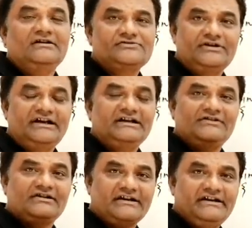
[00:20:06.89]
So it
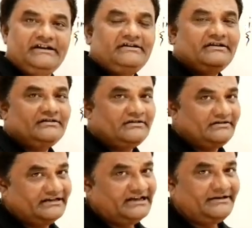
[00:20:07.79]
will read the
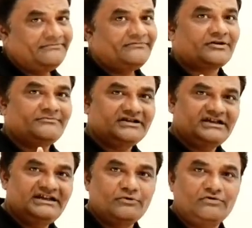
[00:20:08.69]
name from the
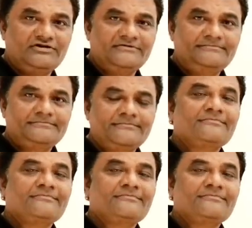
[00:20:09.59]
keyboard.